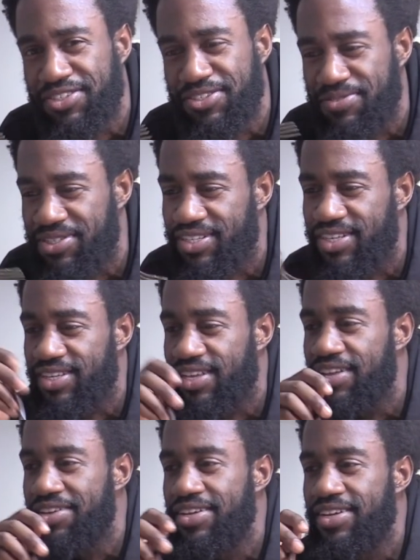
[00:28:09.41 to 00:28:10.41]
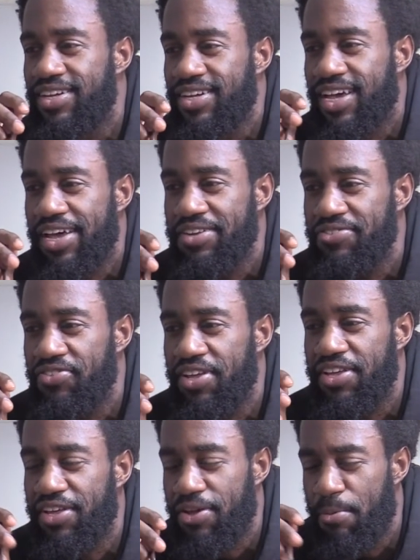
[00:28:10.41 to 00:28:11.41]
So it's like kind of
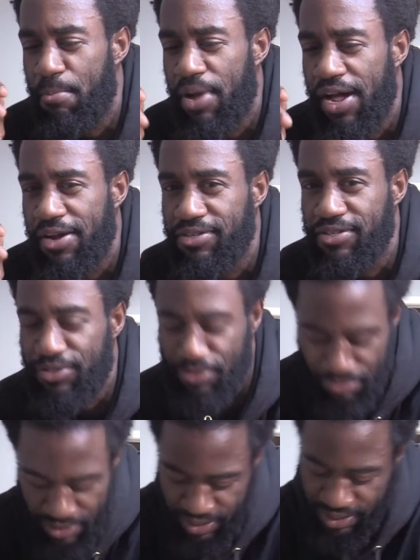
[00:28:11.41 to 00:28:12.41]
like mild a little bit.